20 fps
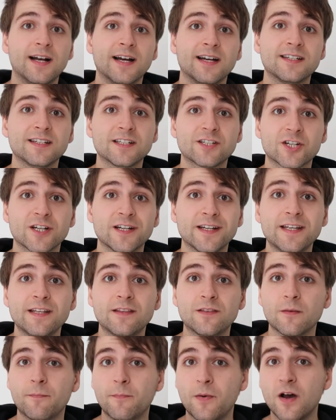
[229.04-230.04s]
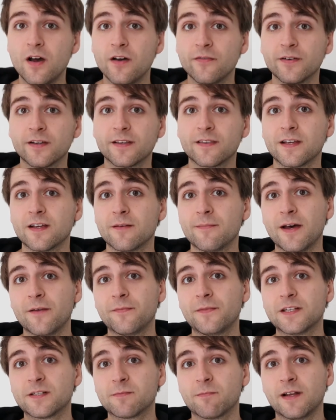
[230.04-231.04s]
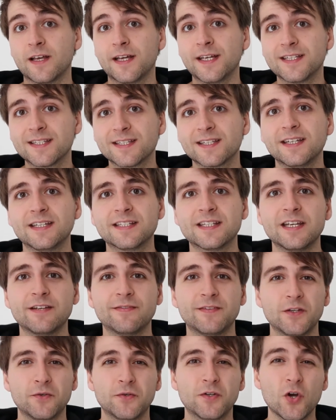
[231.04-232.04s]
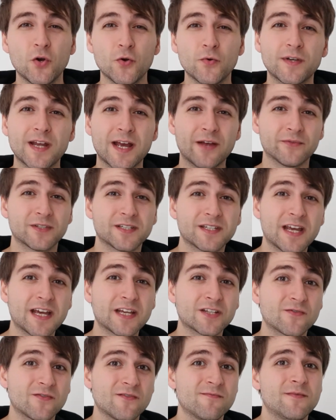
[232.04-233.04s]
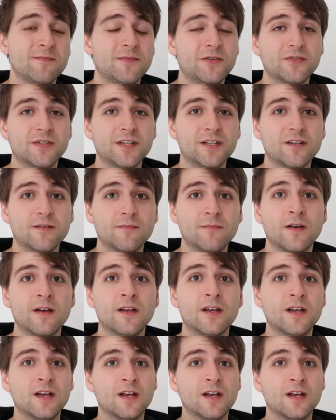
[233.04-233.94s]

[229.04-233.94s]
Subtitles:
Additionally, the perfect thing about this place is if you go downstairs from the museum,